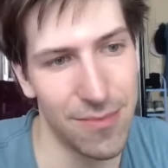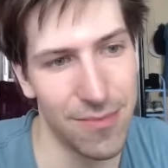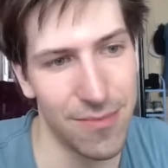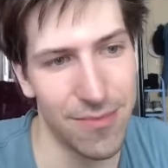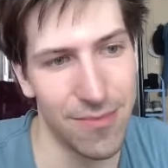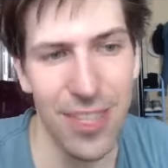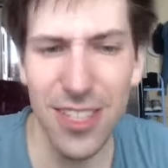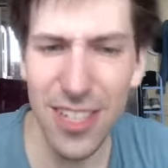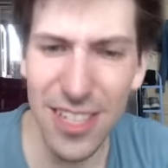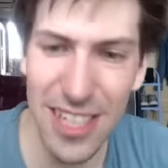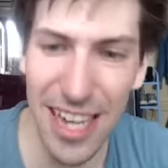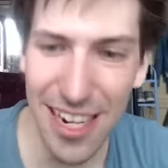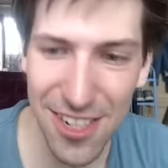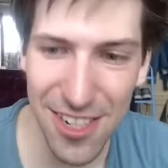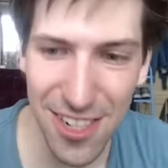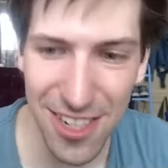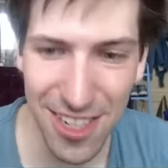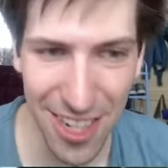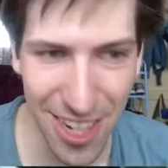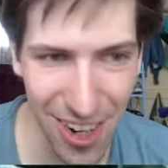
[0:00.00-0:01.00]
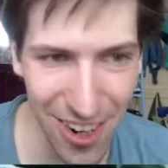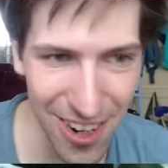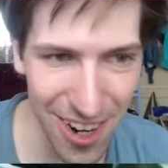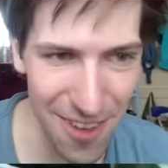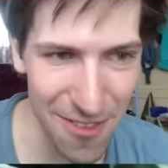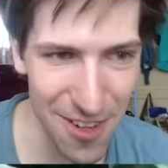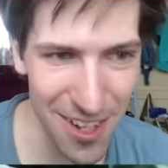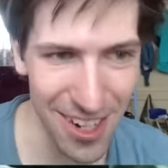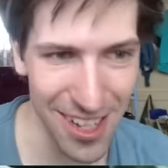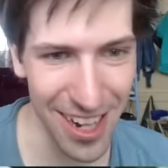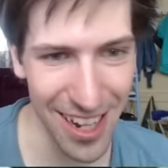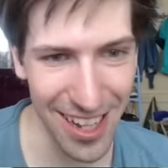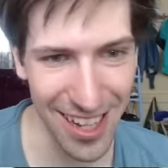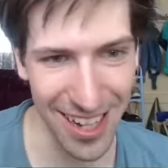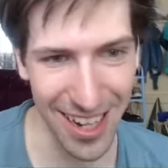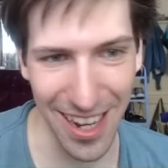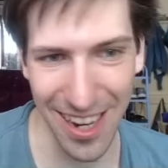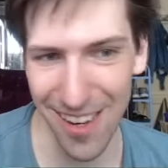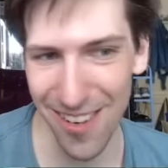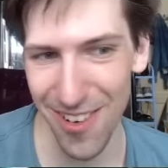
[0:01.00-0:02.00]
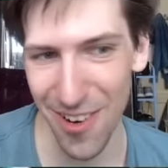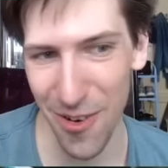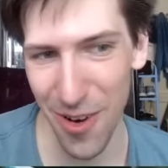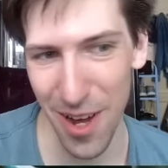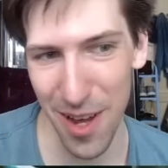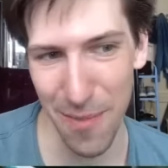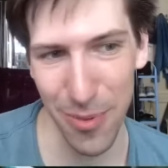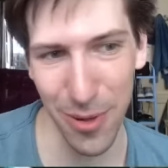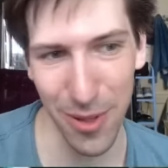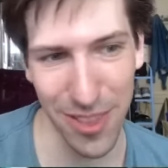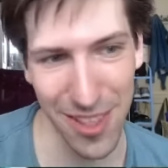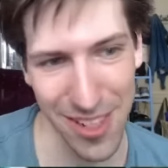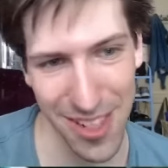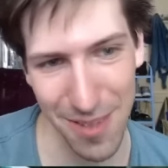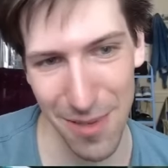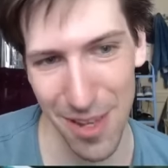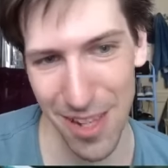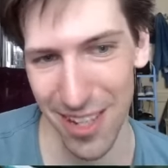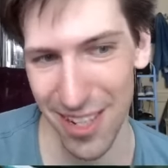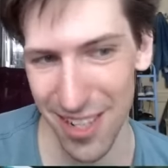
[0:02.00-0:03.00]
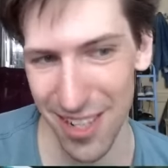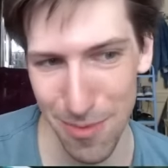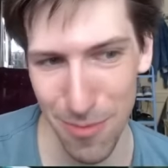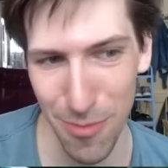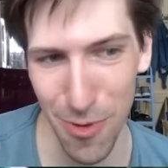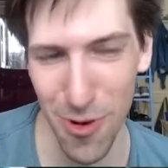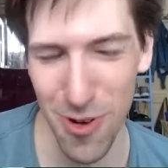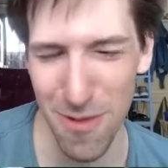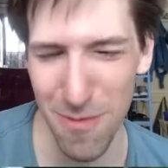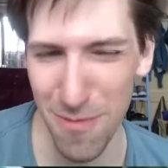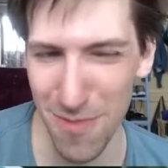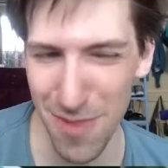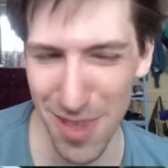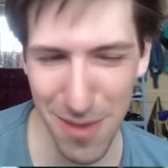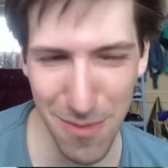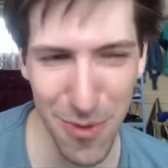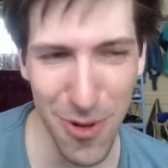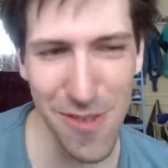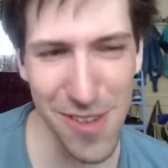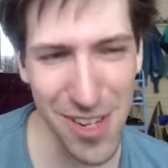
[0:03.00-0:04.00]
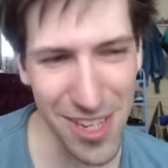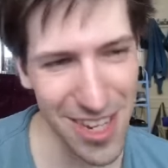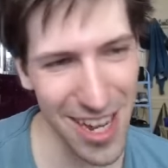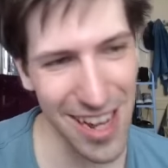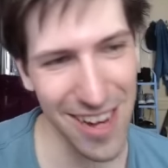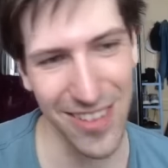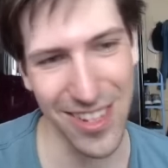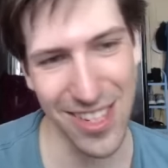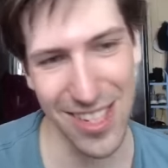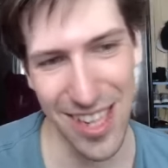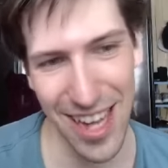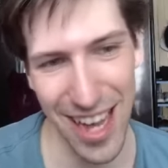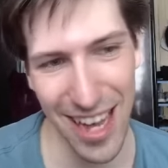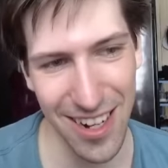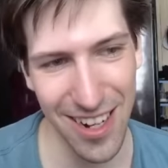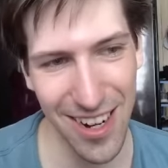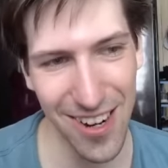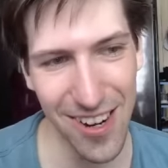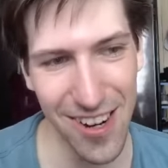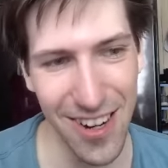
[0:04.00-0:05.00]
This is actually a card I really like. I don't know why I put this on the list. More is kind of a sad card.